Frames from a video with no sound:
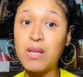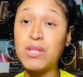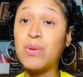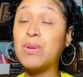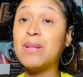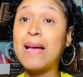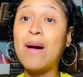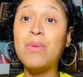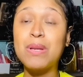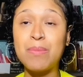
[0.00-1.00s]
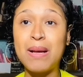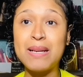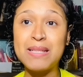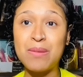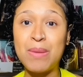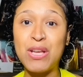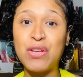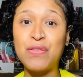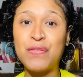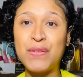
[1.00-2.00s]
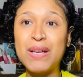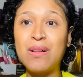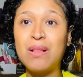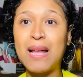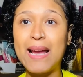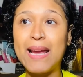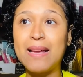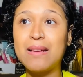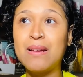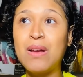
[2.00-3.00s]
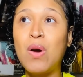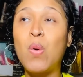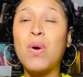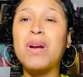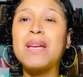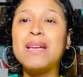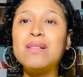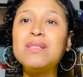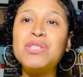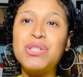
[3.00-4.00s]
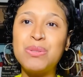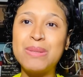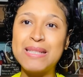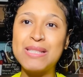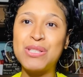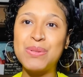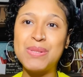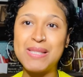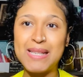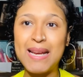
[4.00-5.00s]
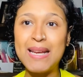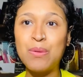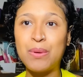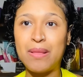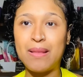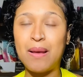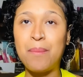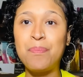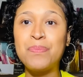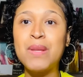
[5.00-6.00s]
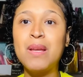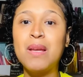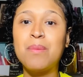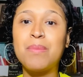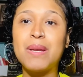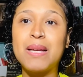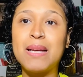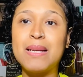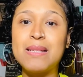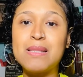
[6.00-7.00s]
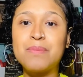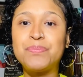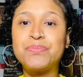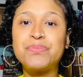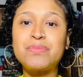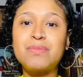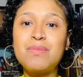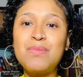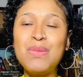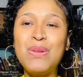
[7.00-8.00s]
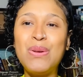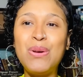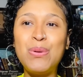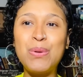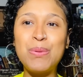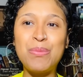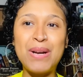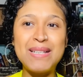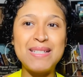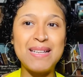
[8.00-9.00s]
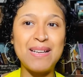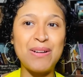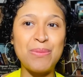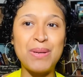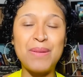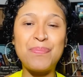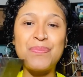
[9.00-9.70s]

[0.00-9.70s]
Don't allow anybody to make you feel like or guilt you into staying with them because, oh, we're bright today, aren't we?